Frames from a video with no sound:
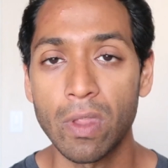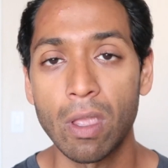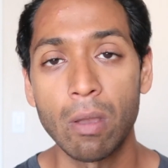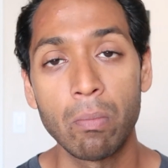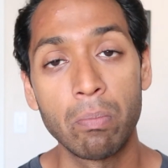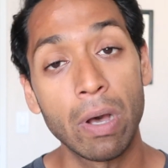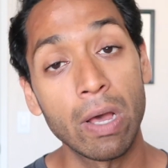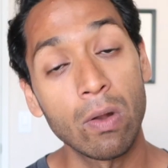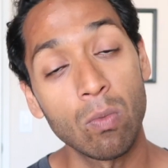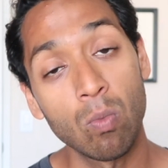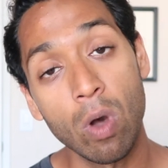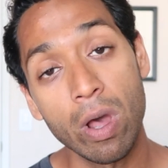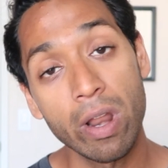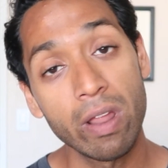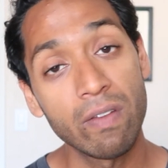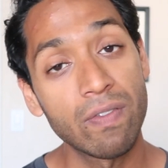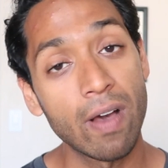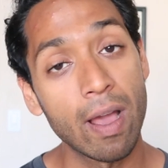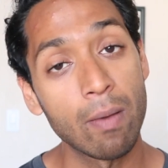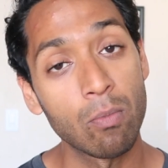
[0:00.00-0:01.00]
But what
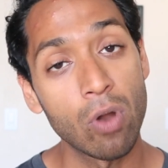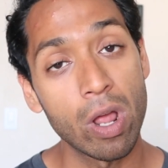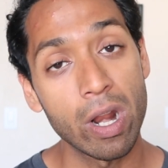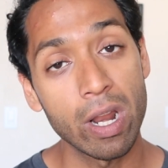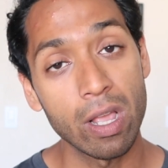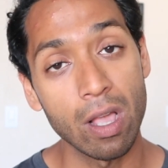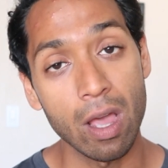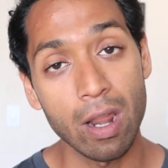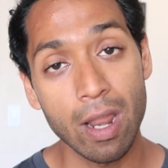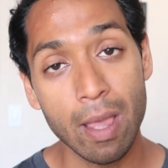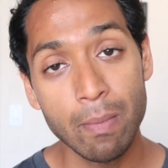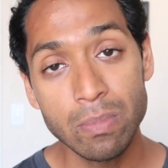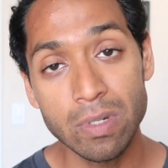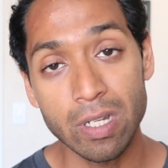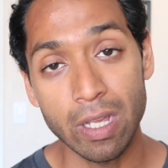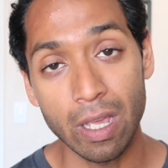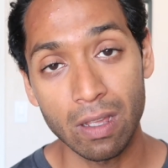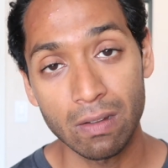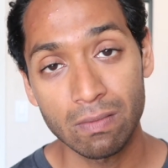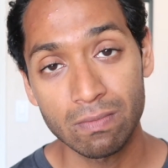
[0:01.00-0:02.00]
if I'm running on
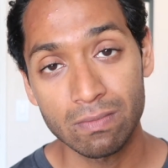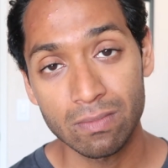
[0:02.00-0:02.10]
empty?